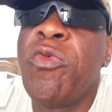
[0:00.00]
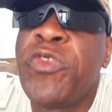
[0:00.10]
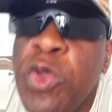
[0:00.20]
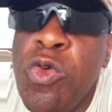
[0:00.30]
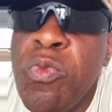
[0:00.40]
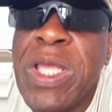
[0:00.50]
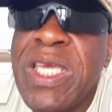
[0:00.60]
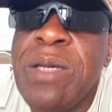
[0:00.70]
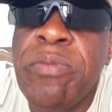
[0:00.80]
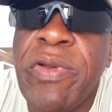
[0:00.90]
2
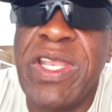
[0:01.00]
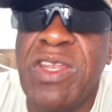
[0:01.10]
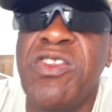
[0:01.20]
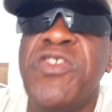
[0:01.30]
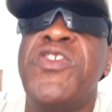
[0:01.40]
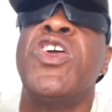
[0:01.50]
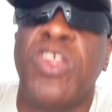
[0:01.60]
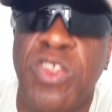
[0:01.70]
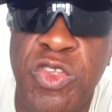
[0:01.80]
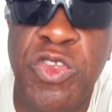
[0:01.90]
million Britons
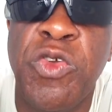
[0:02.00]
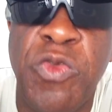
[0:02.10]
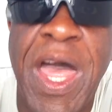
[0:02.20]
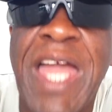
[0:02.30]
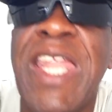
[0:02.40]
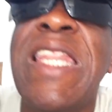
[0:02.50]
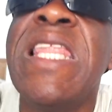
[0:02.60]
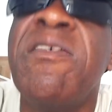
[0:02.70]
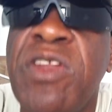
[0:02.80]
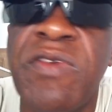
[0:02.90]
do that and
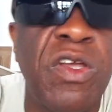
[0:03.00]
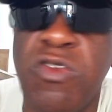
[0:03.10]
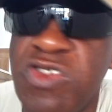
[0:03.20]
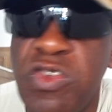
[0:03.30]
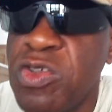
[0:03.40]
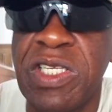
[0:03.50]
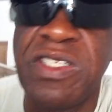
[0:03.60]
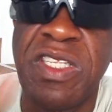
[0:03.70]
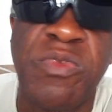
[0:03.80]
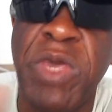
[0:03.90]
live in other countries. Don't listen
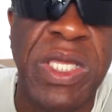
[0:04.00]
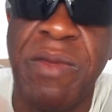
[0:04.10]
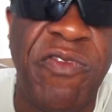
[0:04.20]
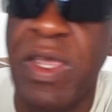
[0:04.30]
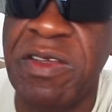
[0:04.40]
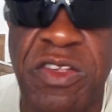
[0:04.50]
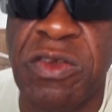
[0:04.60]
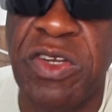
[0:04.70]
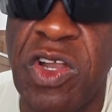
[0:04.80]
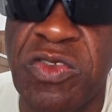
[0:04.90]
to this million figure, it's a
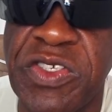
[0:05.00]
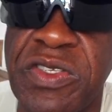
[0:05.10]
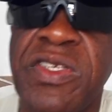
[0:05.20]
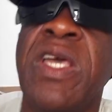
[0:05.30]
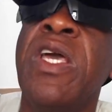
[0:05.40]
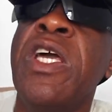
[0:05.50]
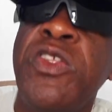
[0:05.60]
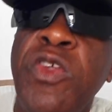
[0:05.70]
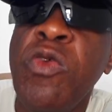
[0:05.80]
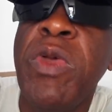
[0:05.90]
load of nonsense.
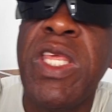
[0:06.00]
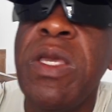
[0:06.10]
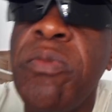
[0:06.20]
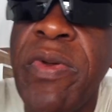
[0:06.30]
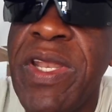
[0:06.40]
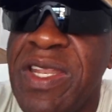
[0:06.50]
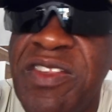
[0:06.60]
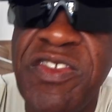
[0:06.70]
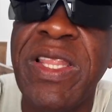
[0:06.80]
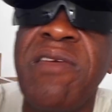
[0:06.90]
2 million
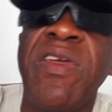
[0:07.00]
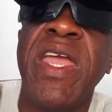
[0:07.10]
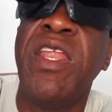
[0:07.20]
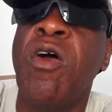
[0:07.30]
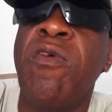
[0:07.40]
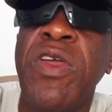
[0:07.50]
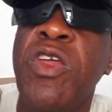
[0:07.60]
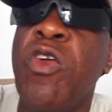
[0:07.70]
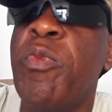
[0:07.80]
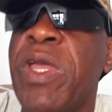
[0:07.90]
Britons live in other
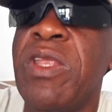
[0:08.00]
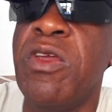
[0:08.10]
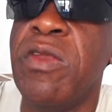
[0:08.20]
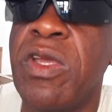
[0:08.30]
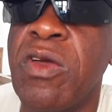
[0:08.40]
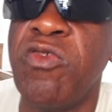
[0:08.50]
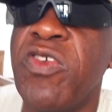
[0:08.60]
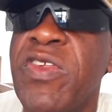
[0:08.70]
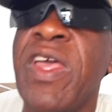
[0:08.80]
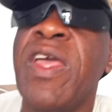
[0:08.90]
European Union countries.